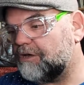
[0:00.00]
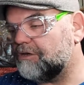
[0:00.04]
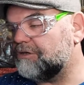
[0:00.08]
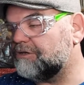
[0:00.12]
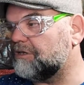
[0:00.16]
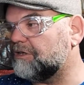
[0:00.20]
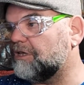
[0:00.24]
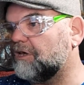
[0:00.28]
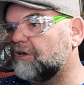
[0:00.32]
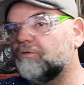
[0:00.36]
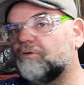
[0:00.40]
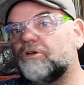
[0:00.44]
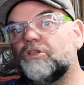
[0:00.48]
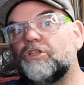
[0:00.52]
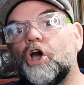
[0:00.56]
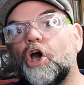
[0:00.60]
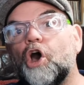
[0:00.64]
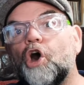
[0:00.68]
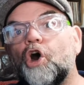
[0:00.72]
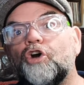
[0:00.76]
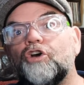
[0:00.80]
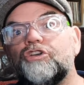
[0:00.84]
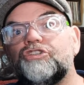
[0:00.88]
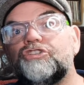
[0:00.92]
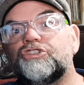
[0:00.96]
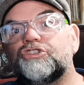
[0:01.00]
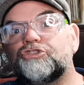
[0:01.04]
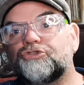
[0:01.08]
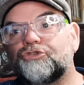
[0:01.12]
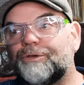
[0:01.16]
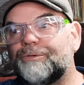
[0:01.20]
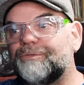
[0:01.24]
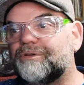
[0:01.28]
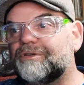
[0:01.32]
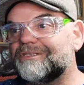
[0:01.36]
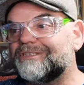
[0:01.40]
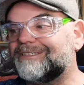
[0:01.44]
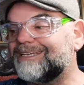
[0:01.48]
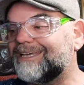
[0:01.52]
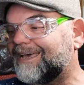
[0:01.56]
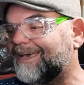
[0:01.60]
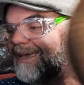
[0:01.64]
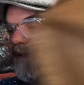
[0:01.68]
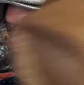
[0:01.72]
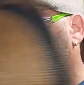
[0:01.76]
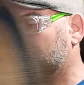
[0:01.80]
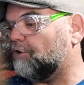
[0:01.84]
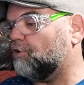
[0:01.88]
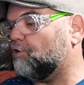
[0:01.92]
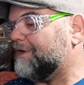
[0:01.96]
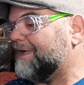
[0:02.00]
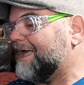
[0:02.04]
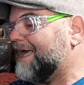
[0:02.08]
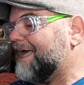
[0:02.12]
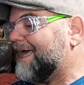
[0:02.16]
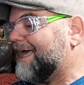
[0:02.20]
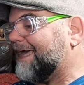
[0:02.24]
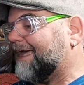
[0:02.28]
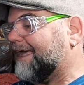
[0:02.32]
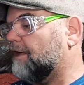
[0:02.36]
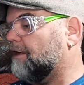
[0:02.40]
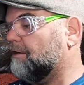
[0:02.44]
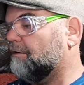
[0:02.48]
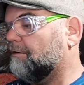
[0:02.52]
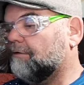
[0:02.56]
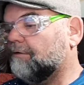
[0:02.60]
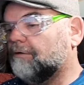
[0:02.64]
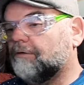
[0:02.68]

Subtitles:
an ice cream container or your hat.